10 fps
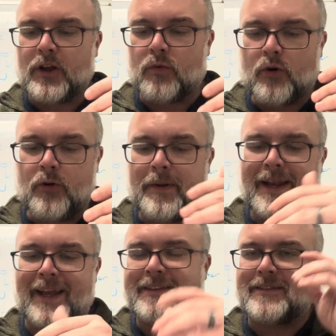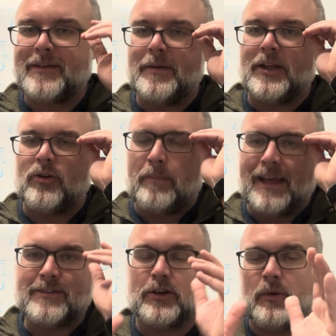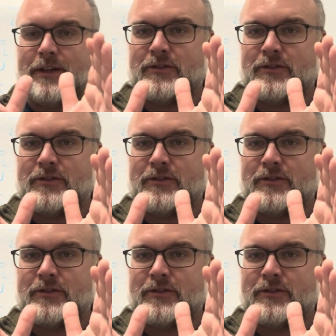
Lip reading: Reuben and Simeon do. Basically, what he's